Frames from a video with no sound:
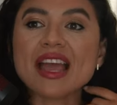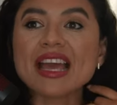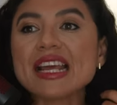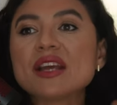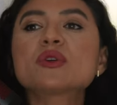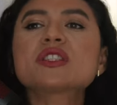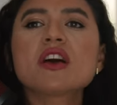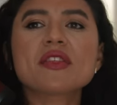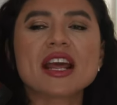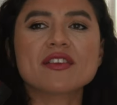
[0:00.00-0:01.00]
And it was
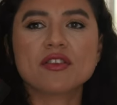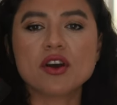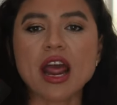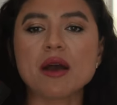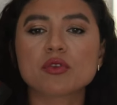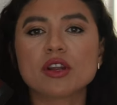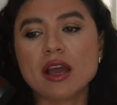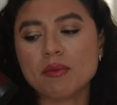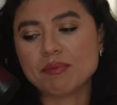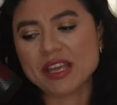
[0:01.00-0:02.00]
not that I thought I'm going
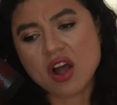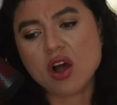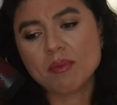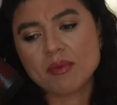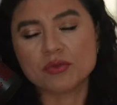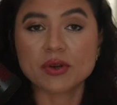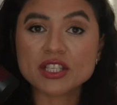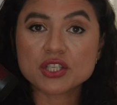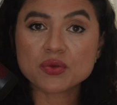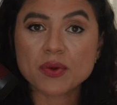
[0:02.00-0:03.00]
to become
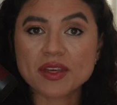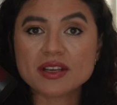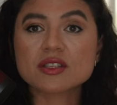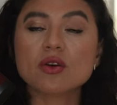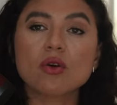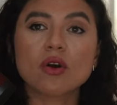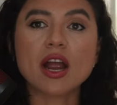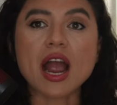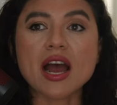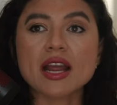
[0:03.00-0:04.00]
rich with this
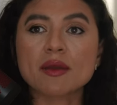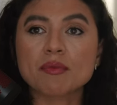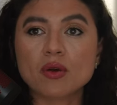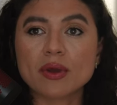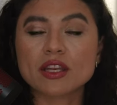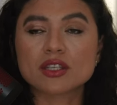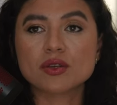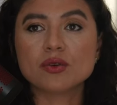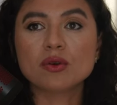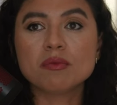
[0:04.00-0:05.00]
or I am going
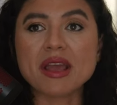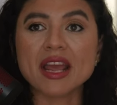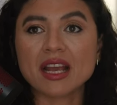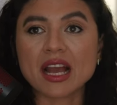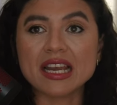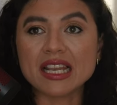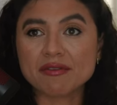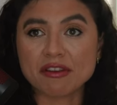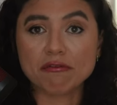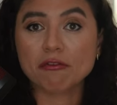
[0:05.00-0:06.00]
to make a
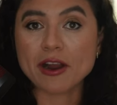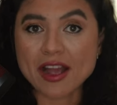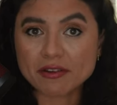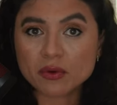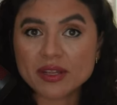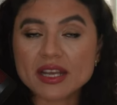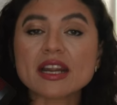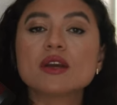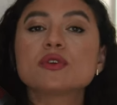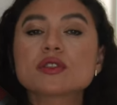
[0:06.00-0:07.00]
living forever with
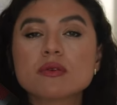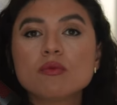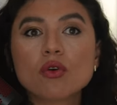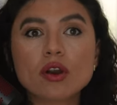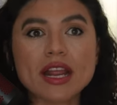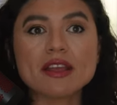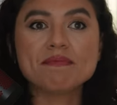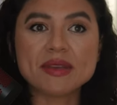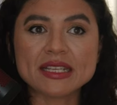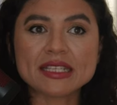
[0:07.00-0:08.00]
it. It was more
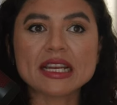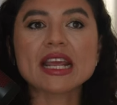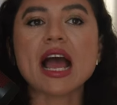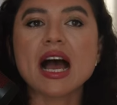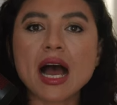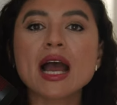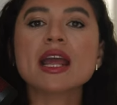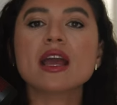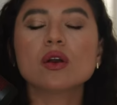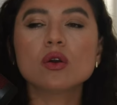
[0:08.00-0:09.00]
immediately,
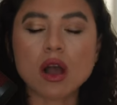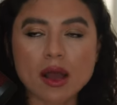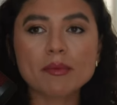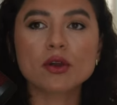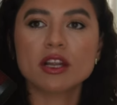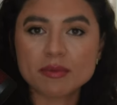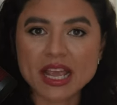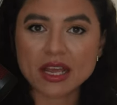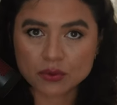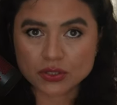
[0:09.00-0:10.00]
I am going to
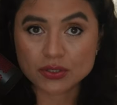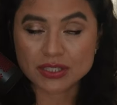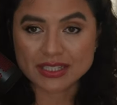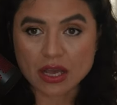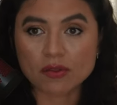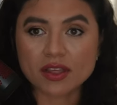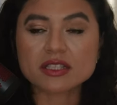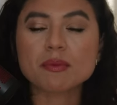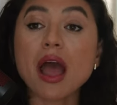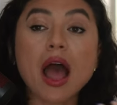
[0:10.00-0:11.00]
be able to sell
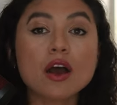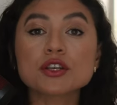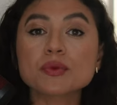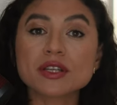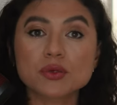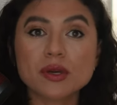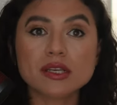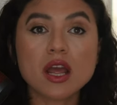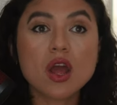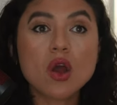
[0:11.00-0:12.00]
this. But how do I do
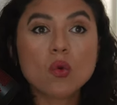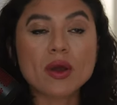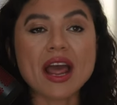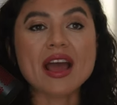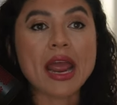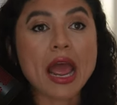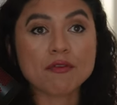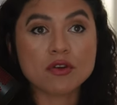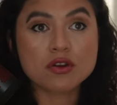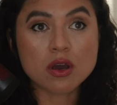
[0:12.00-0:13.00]
it when I
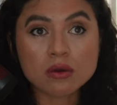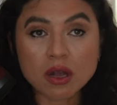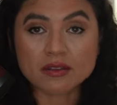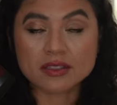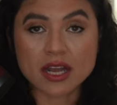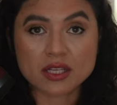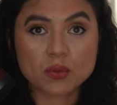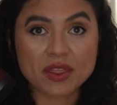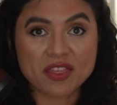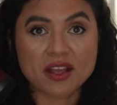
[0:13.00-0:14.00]
have no
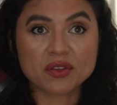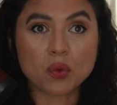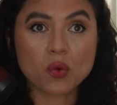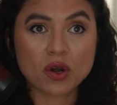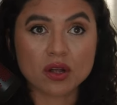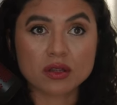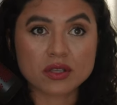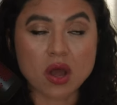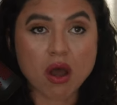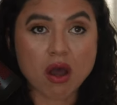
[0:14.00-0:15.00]
contacts within the
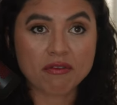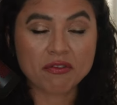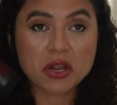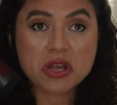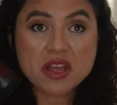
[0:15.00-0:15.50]
world of